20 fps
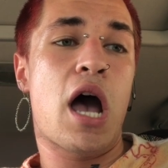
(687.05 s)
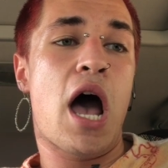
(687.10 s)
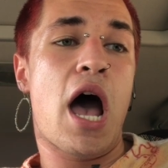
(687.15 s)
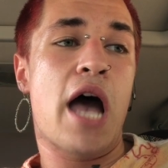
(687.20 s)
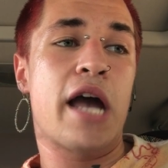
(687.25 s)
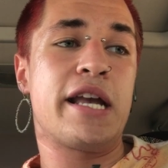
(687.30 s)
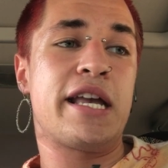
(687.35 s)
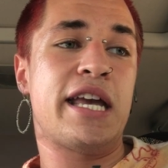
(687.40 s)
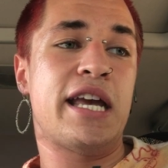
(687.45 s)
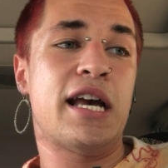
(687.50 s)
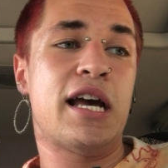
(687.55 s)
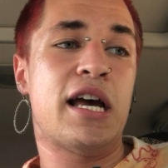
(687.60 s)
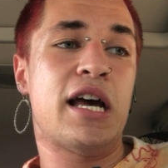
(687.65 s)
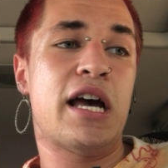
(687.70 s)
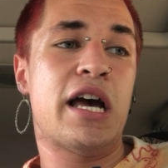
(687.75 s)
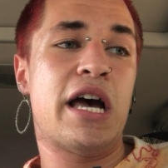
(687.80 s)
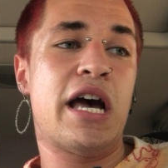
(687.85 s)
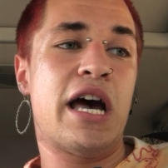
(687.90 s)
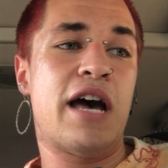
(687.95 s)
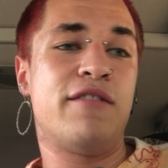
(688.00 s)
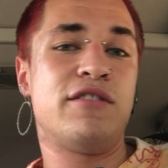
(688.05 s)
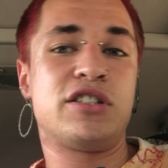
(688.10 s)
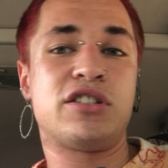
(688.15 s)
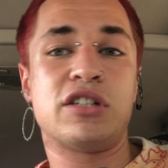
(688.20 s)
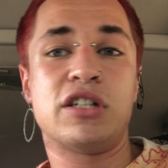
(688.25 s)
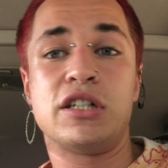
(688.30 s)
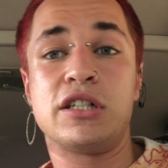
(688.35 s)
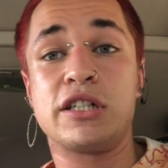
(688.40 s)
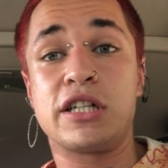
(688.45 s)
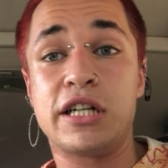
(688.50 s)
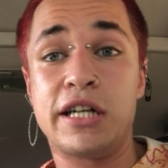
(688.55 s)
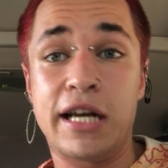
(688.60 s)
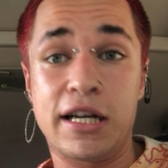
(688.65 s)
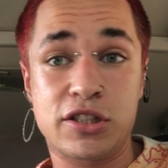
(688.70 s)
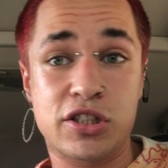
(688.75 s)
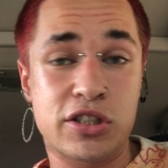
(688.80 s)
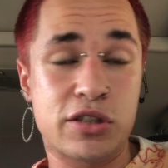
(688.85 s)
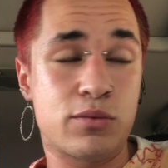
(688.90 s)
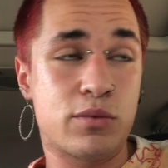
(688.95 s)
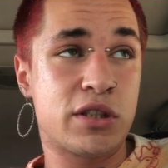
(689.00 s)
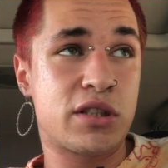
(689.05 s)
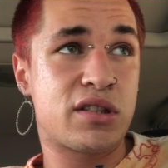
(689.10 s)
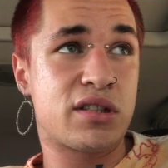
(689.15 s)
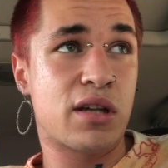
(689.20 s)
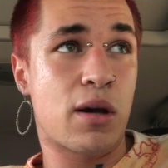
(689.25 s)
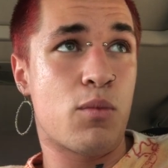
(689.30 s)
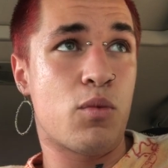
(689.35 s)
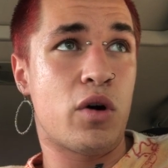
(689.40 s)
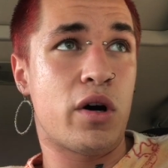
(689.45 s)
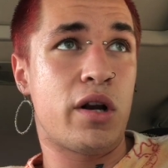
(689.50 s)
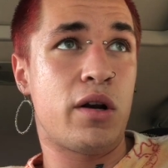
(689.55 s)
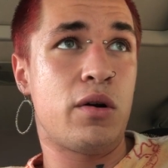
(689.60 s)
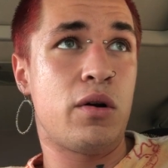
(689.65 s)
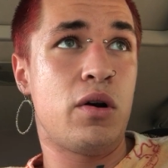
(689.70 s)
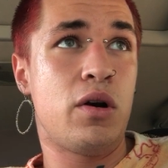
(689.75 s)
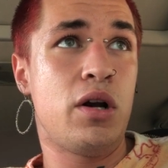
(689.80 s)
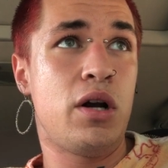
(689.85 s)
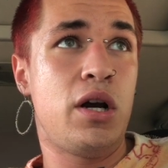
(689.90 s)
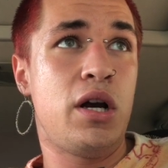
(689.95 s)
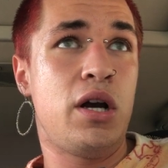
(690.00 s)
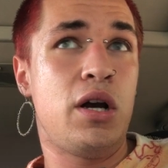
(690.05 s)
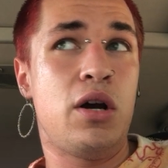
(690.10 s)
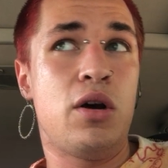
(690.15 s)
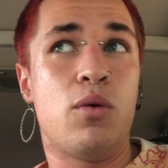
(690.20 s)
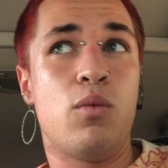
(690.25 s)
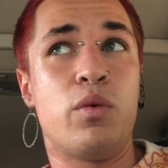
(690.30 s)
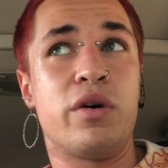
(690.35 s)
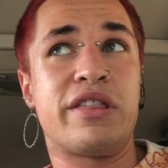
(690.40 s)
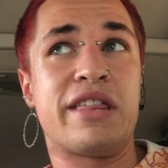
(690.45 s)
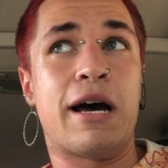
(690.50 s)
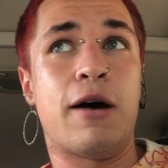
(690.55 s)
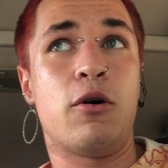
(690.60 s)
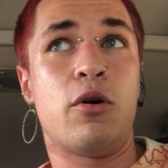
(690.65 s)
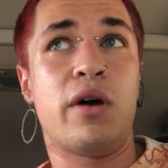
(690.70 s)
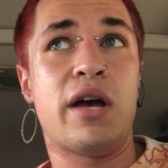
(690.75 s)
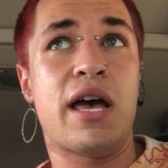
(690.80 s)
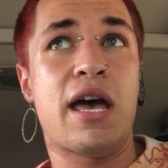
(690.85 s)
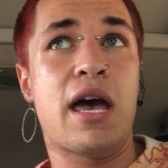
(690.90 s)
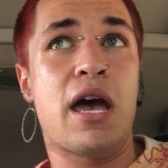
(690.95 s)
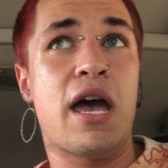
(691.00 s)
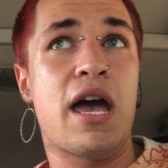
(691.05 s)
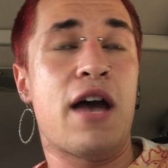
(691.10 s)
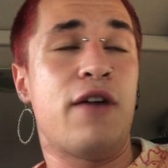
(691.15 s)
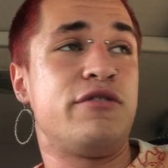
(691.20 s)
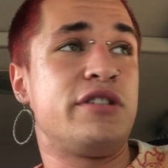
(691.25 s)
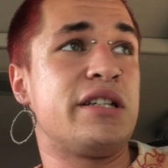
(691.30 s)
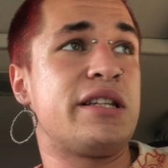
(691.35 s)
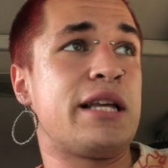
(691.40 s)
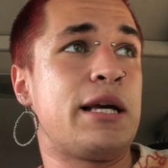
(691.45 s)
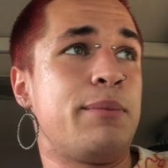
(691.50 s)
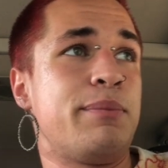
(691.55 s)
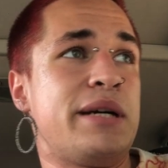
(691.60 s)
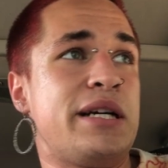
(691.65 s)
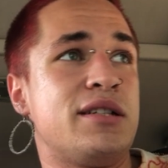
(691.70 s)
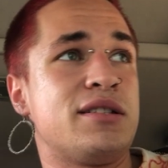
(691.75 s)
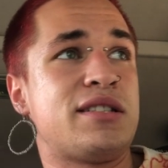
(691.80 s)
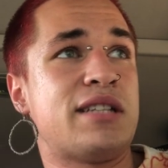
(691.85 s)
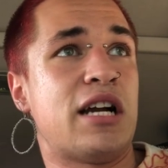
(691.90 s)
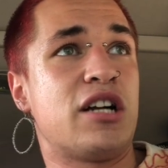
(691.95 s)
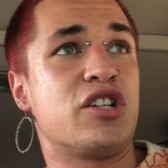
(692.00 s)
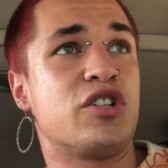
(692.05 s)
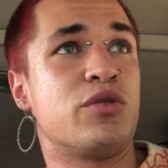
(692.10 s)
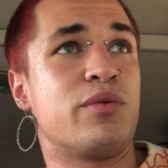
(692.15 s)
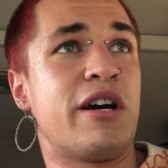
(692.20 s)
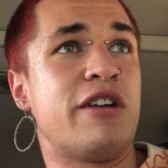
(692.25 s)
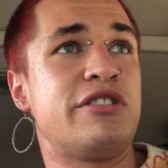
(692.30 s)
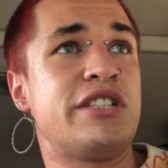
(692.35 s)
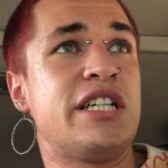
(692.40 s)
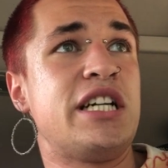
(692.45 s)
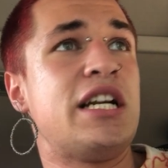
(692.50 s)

I can't have a certain connection with someone without everything being centered around it.